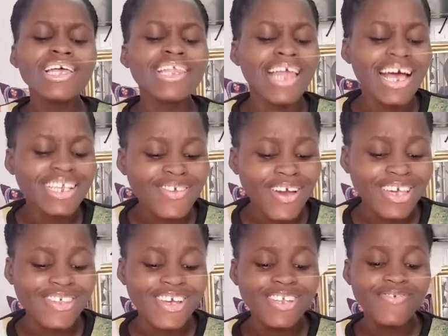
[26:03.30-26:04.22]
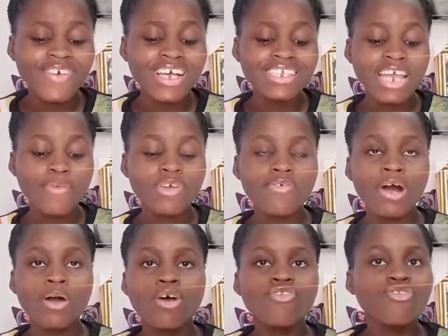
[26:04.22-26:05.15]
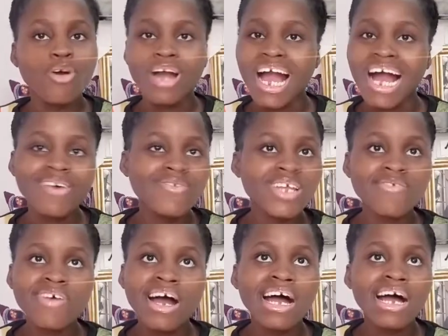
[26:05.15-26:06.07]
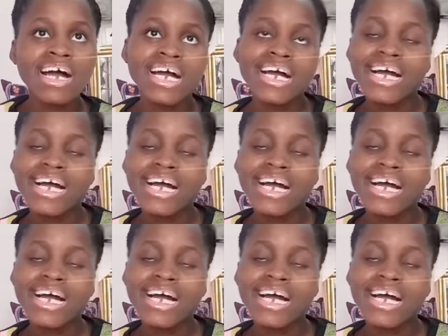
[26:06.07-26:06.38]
Next question. The first time you ever got drunk. I've never